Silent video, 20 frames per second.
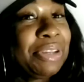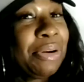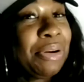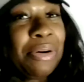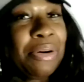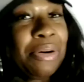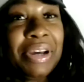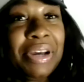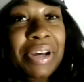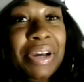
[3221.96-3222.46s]
You're
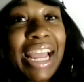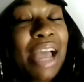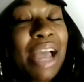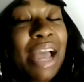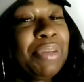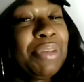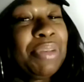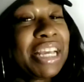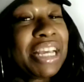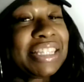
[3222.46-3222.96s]
going ahead,
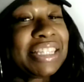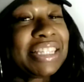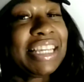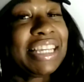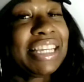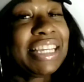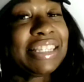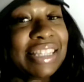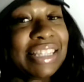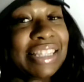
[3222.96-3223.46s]
because
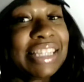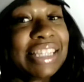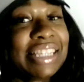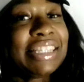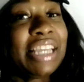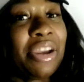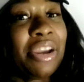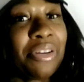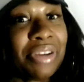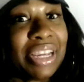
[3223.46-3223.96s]
this
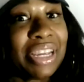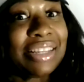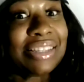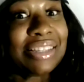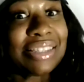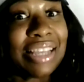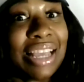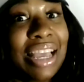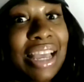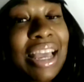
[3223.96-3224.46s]
series.
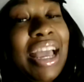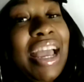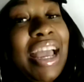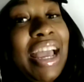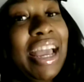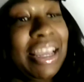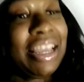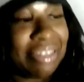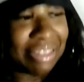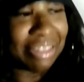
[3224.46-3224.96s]

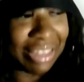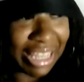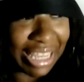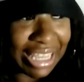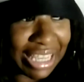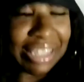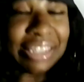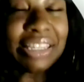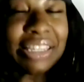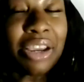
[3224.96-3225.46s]

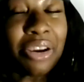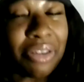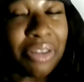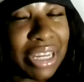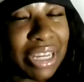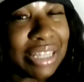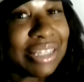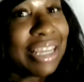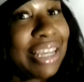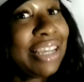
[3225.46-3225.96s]
This
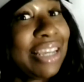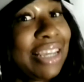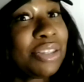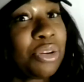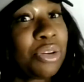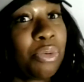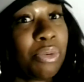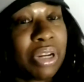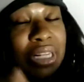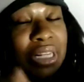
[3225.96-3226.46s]
series is
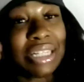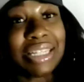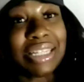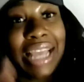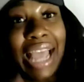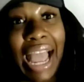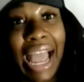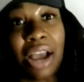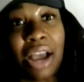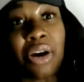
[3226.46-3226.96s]
going to
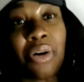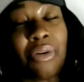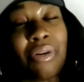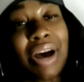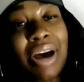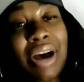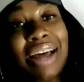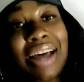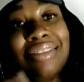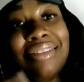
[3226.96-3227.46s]

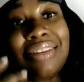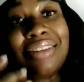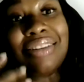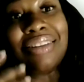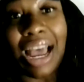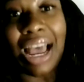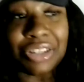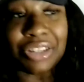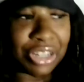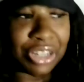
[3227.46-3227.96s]
tackle
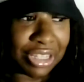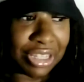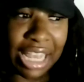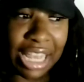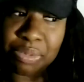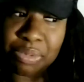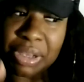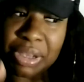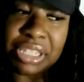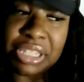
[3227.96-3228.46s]
not just,
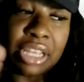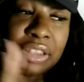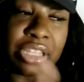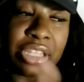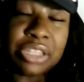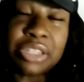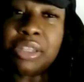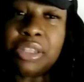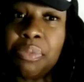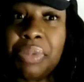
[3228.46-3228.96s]
that's why I said
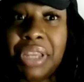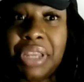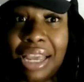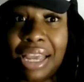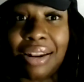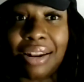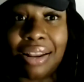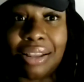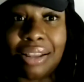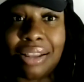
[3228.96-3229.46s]
this is the
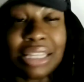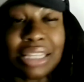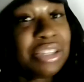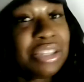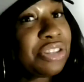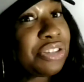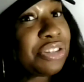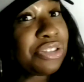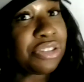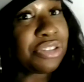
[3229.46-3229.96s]
beginning. This is
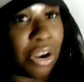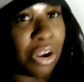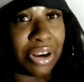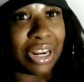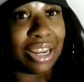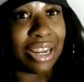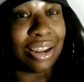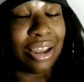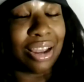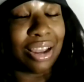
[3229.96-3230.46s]
the
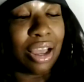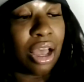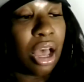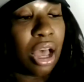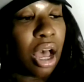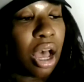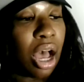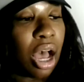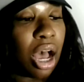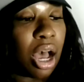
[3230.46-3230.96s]
starting
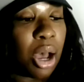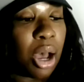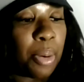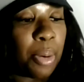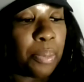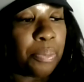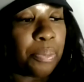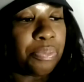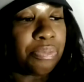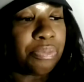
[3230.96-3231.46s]

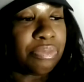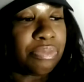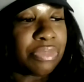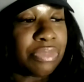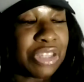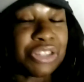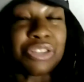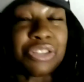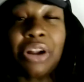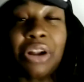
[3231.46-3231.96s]

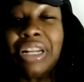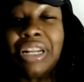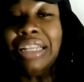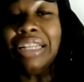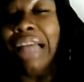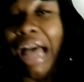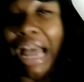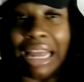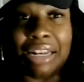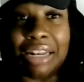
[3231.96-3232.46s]

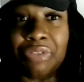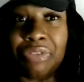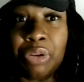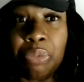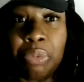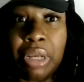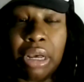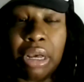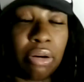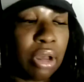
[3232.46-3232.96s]
line, if you
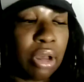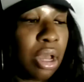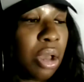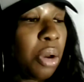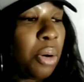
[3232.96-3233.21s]
will.